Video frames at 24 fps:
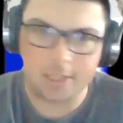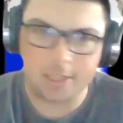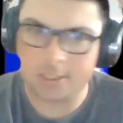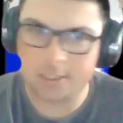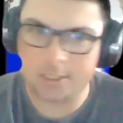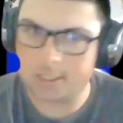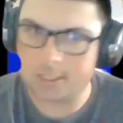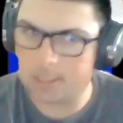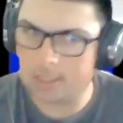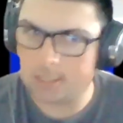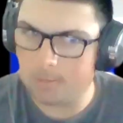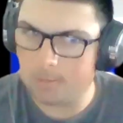This
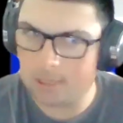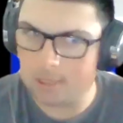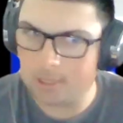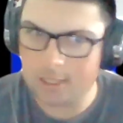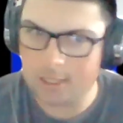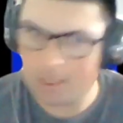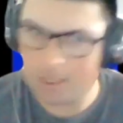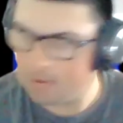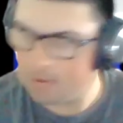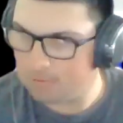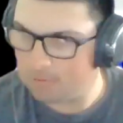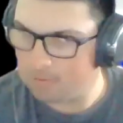is something
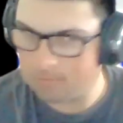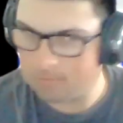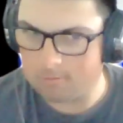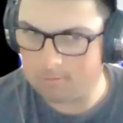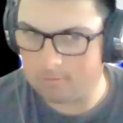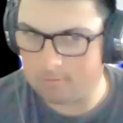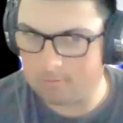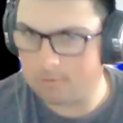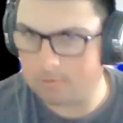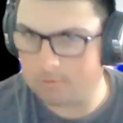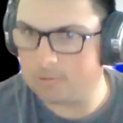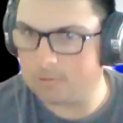that
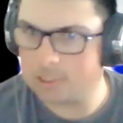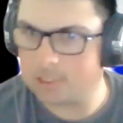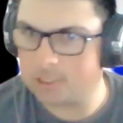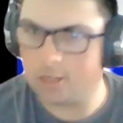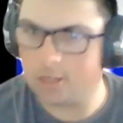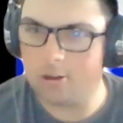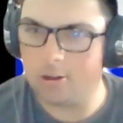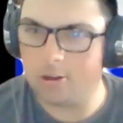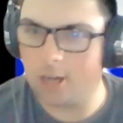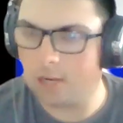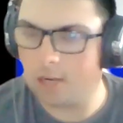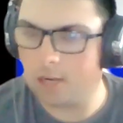was
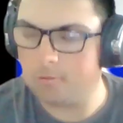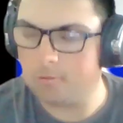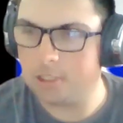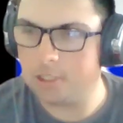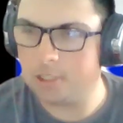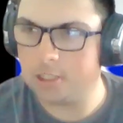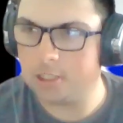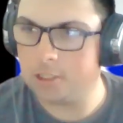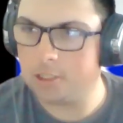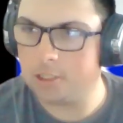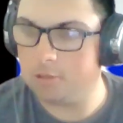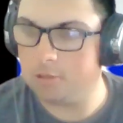going on
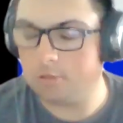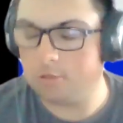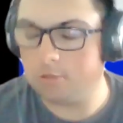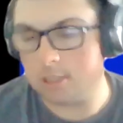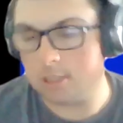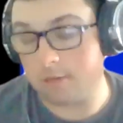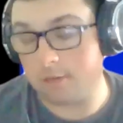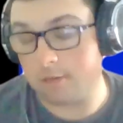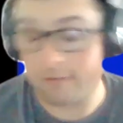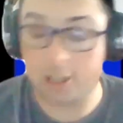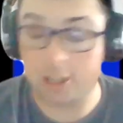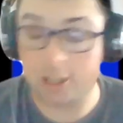when you were
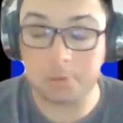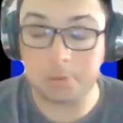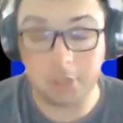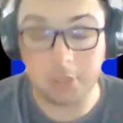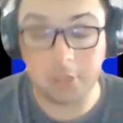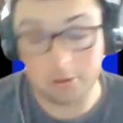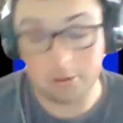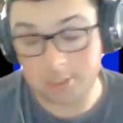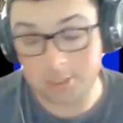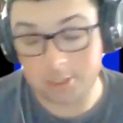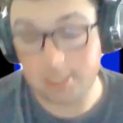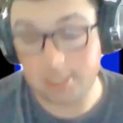the freshman
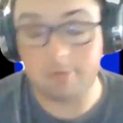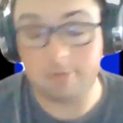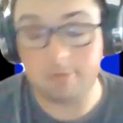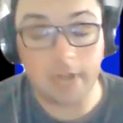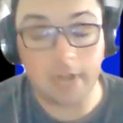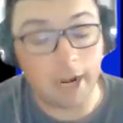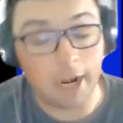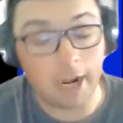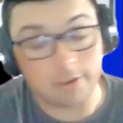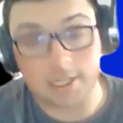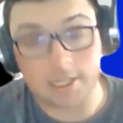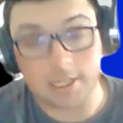OC when
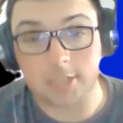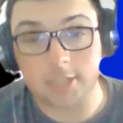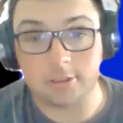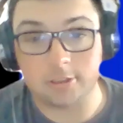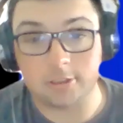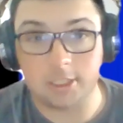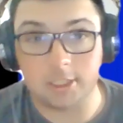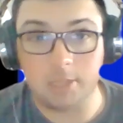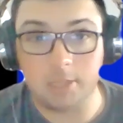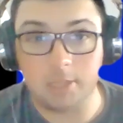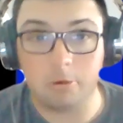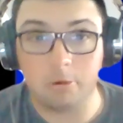I was
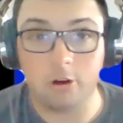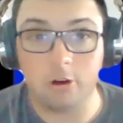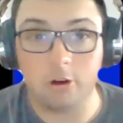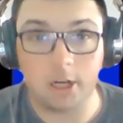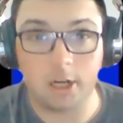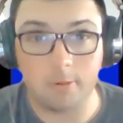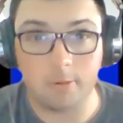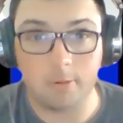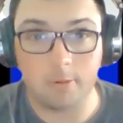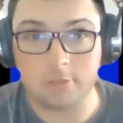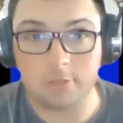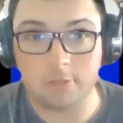actually in the
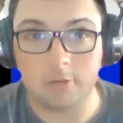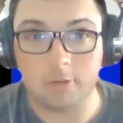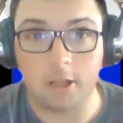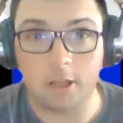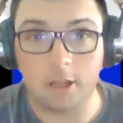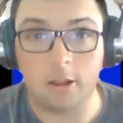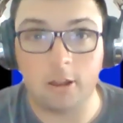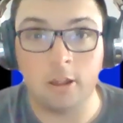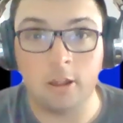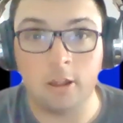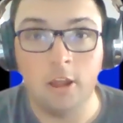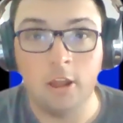program as
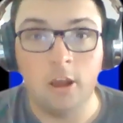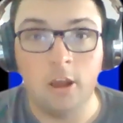well.